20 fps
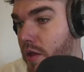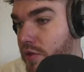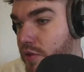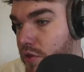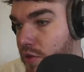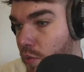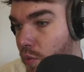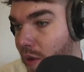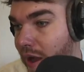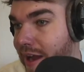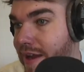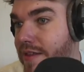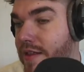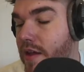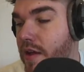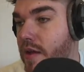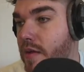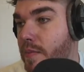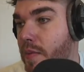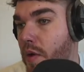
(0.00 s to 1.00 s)
way
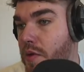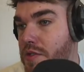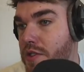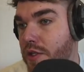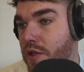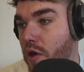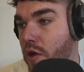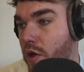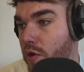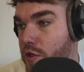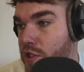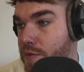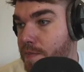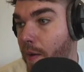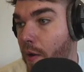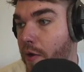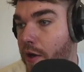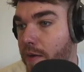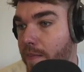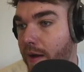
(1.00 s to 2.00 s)
that Postecoglou has
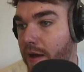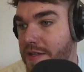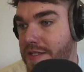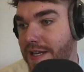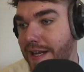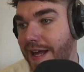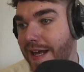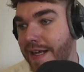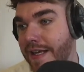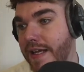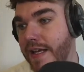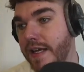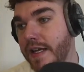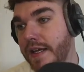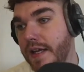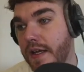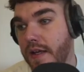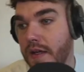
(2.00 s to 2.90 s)
spoken about Solanke,